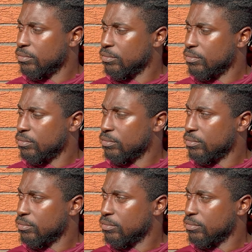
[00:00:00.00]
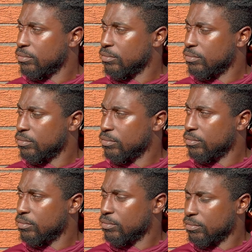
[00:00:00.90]

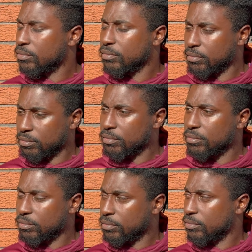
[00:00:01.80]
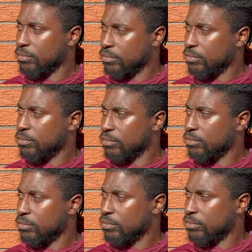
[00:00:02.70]

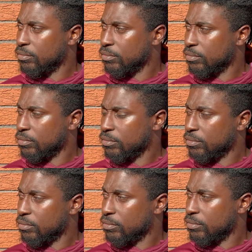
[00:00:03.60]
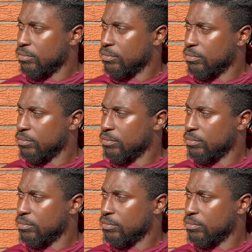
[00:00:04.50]
The person shown says nothing.